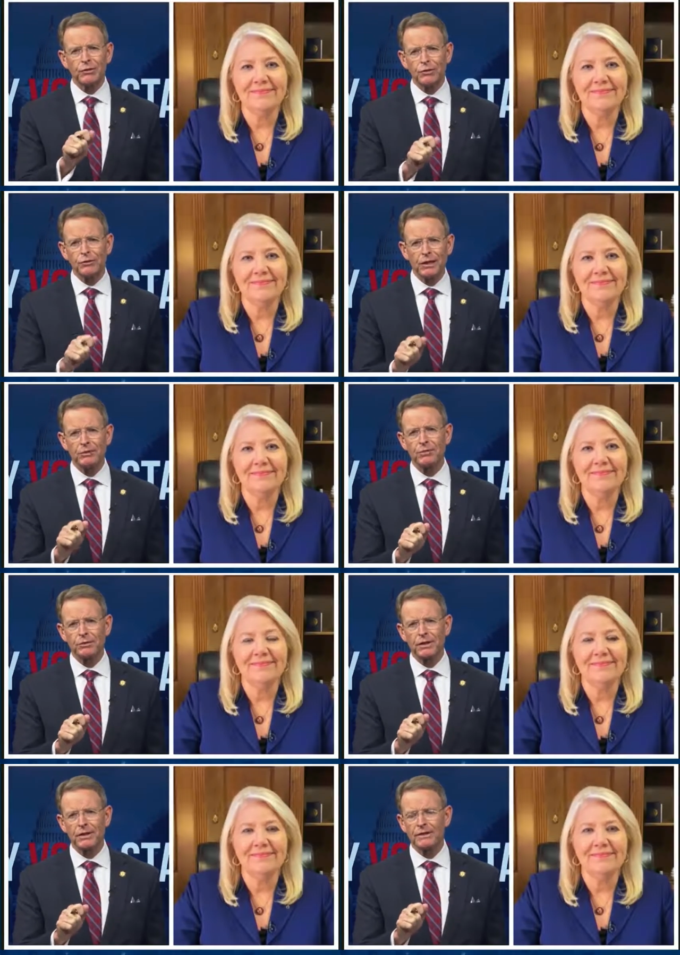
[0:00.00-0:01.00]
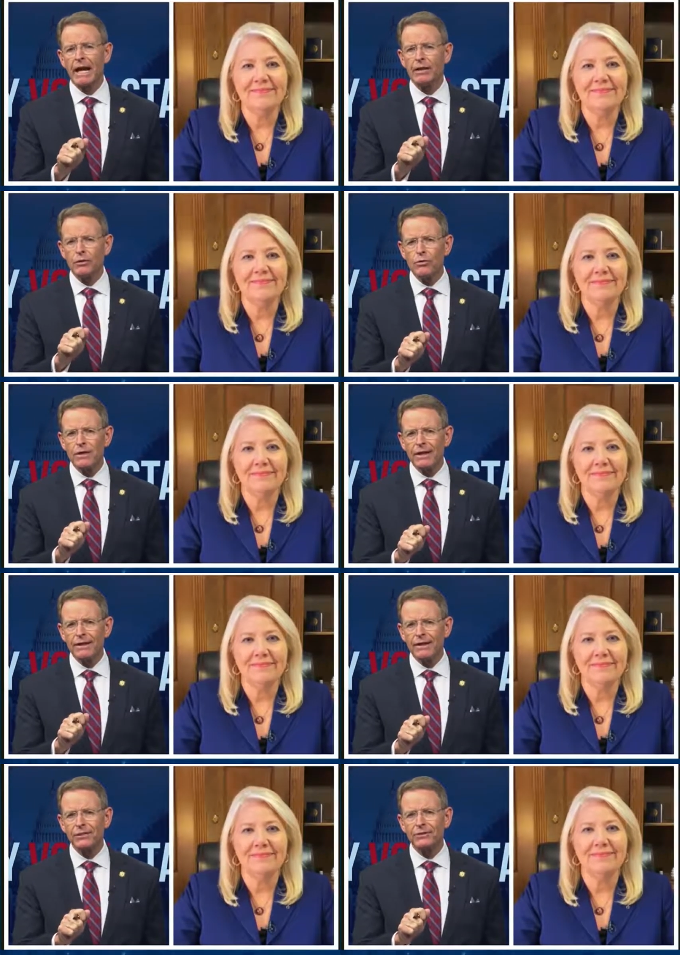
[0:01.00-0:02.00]
Speaker 1: so central to this. I do
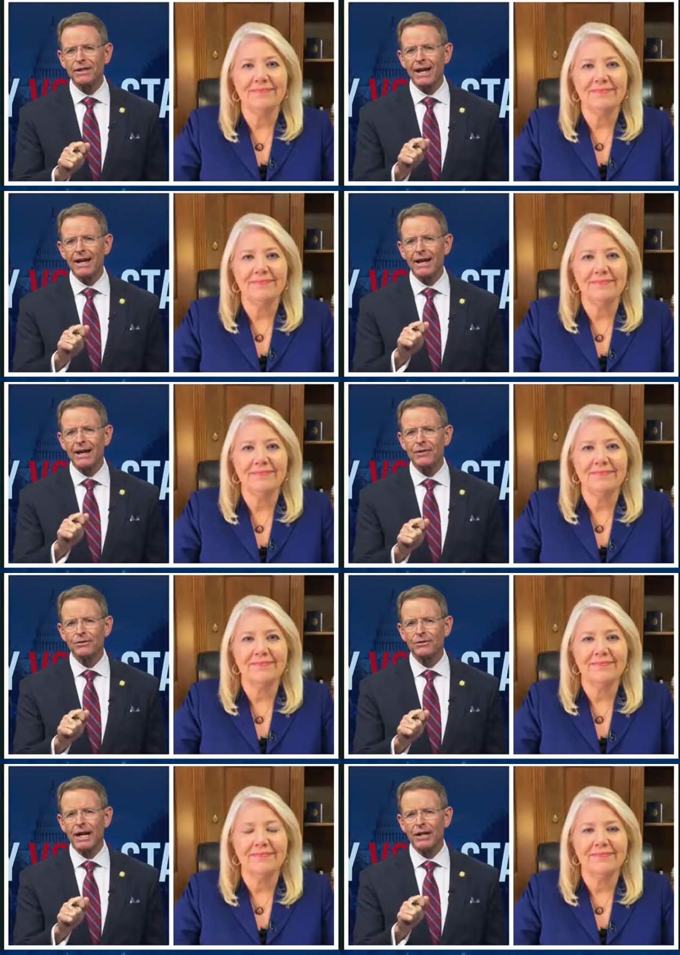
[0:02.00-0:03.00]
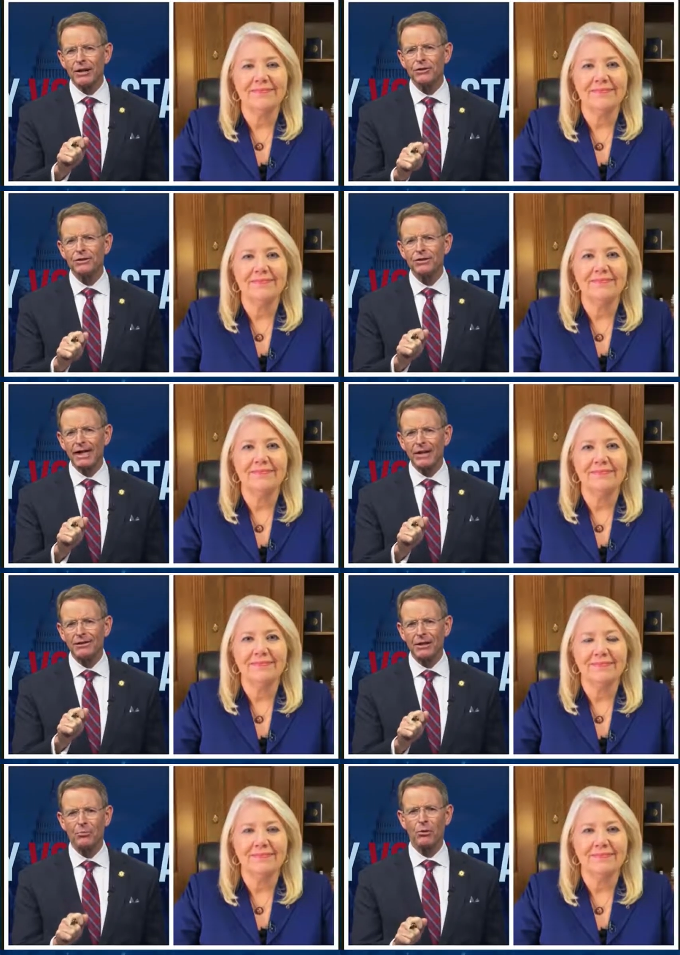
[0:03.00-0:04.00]
think the other, sti- other side
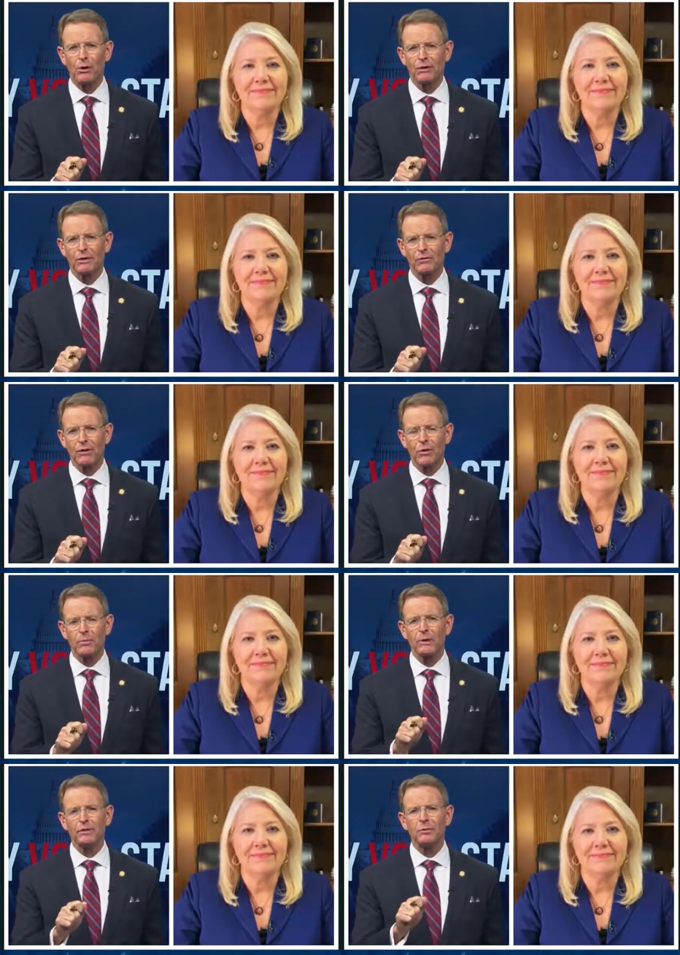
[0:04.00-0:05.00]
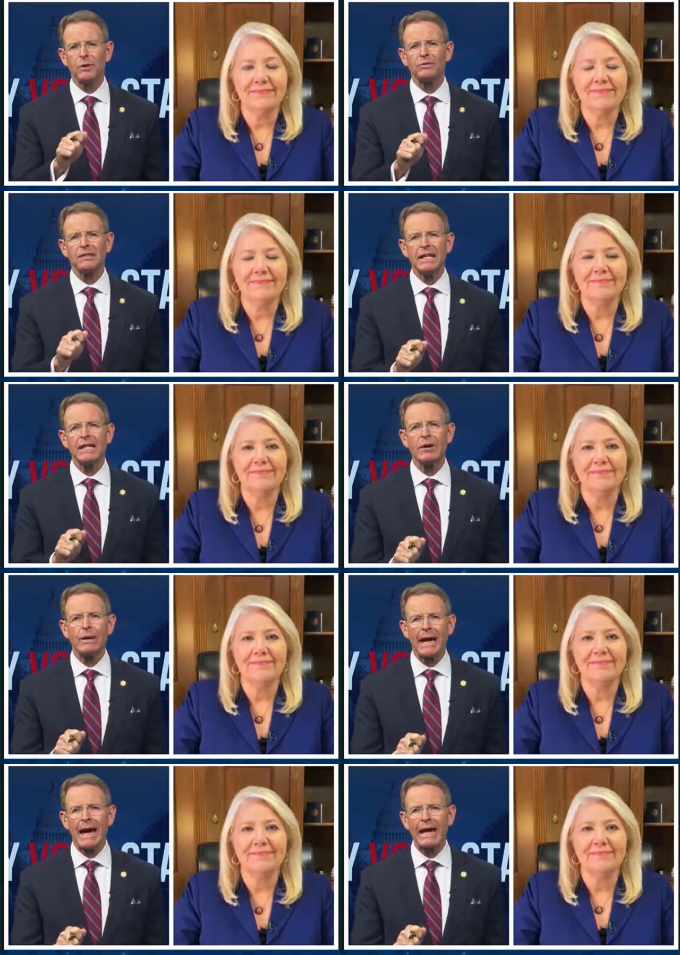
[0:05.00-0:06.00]
understands the importance of the court because we've seen their
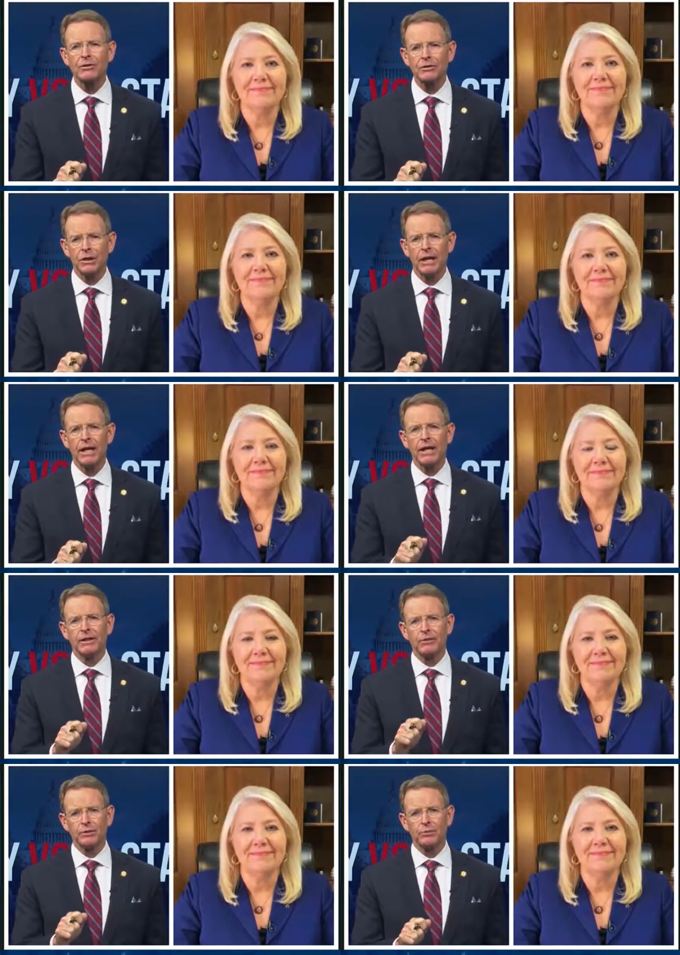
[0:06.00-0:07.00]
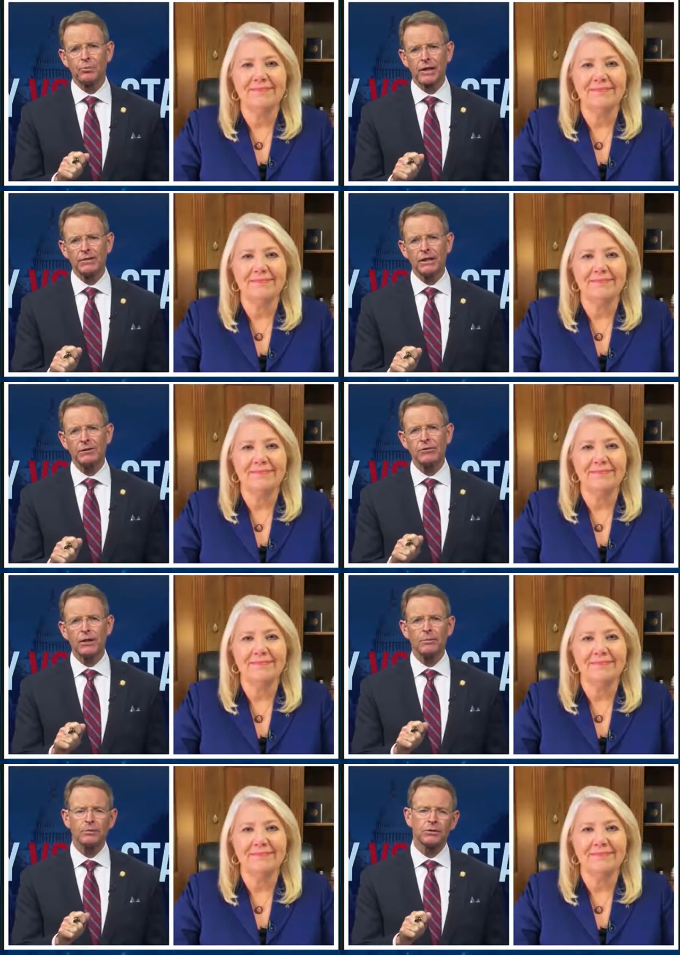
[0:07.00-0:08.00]
reaction to President
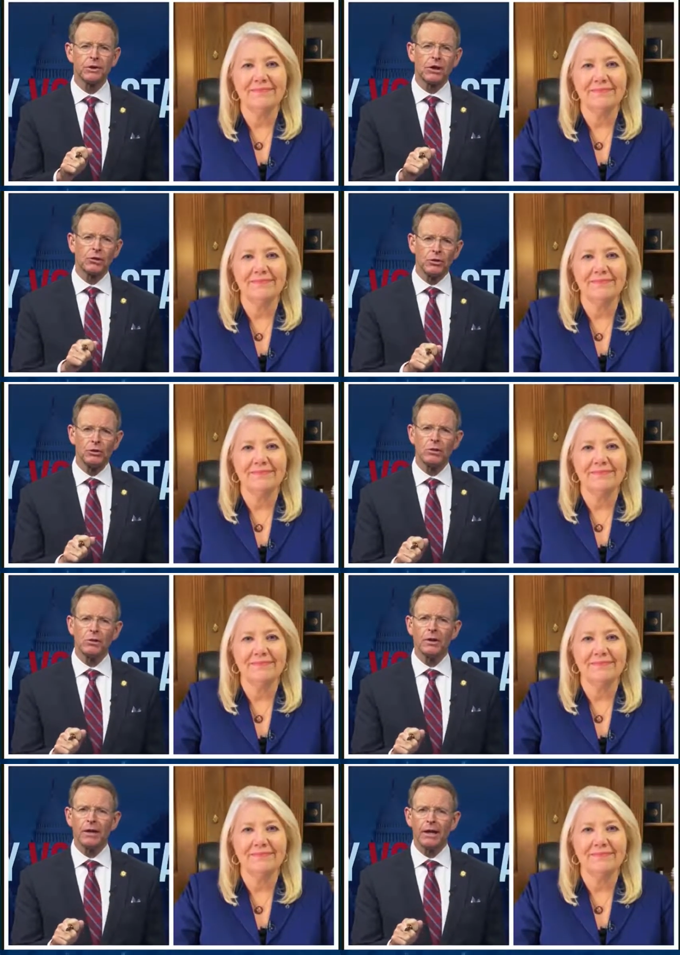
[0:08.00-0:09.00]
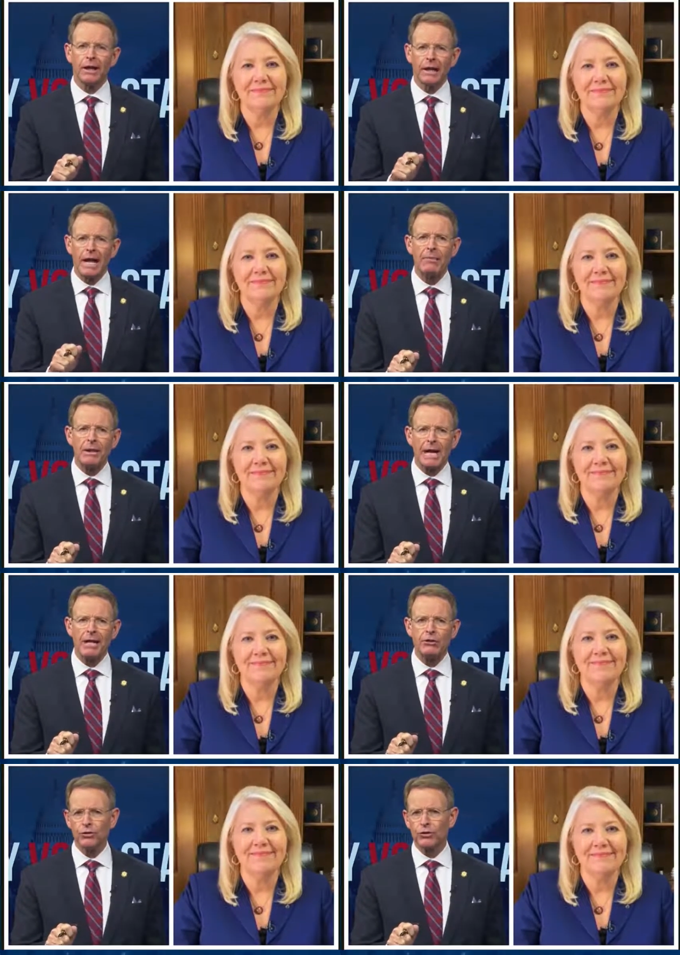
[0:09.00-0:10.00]
Trump's two
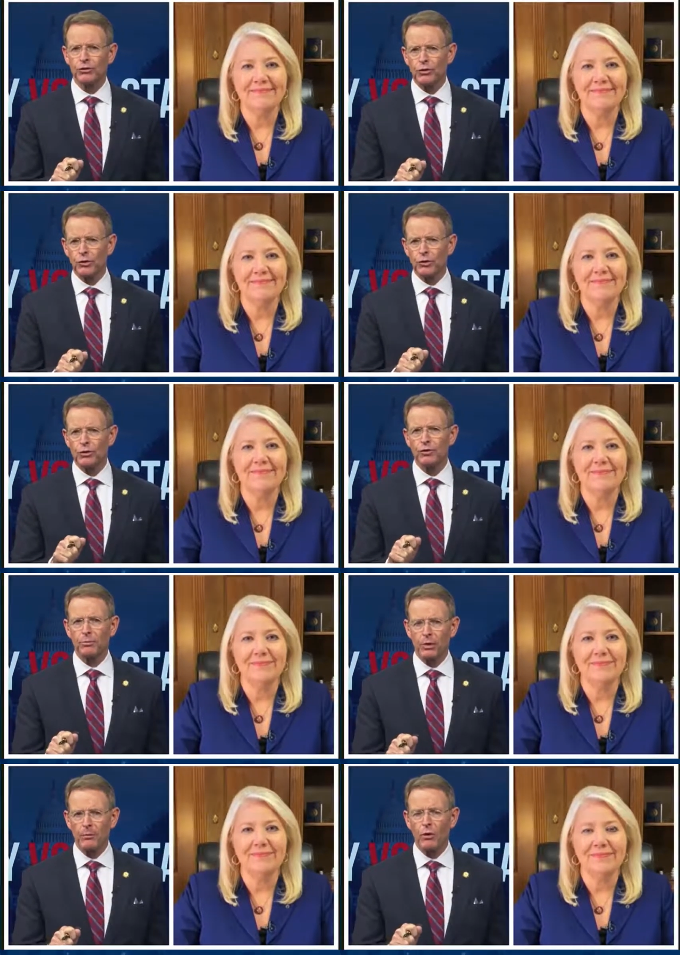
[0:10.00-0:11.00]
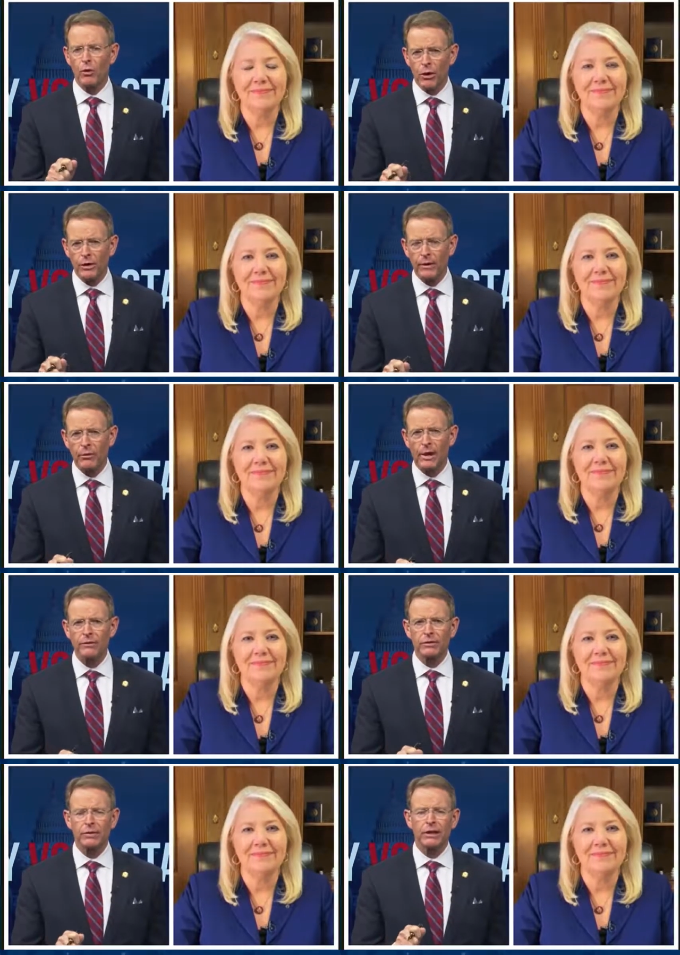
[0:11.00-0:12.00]
nominations to the Supreme Court that were
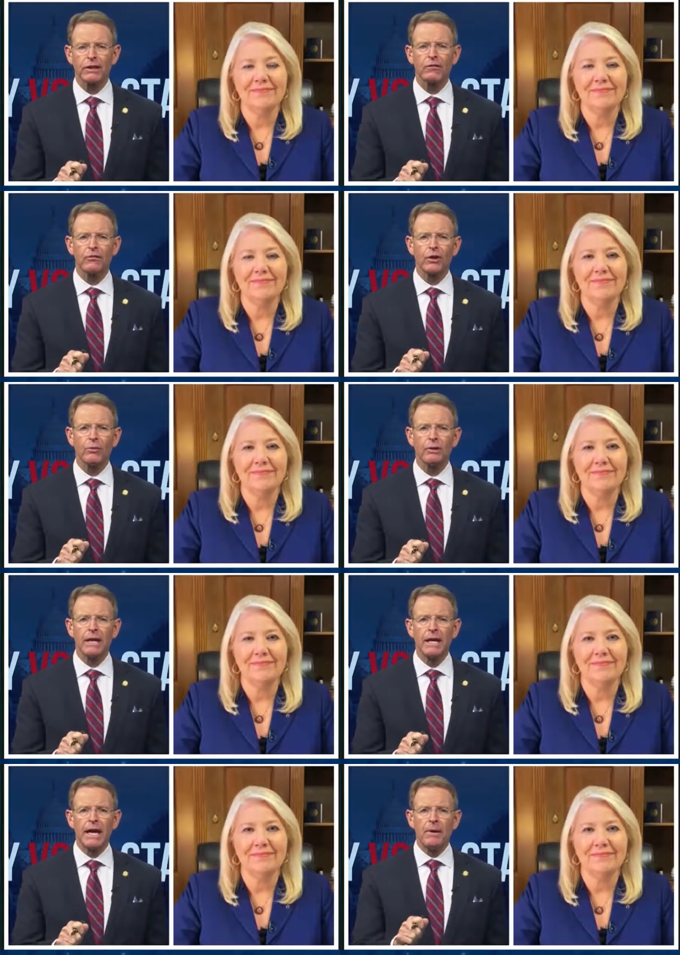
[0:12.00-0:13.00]
obviously confirmed.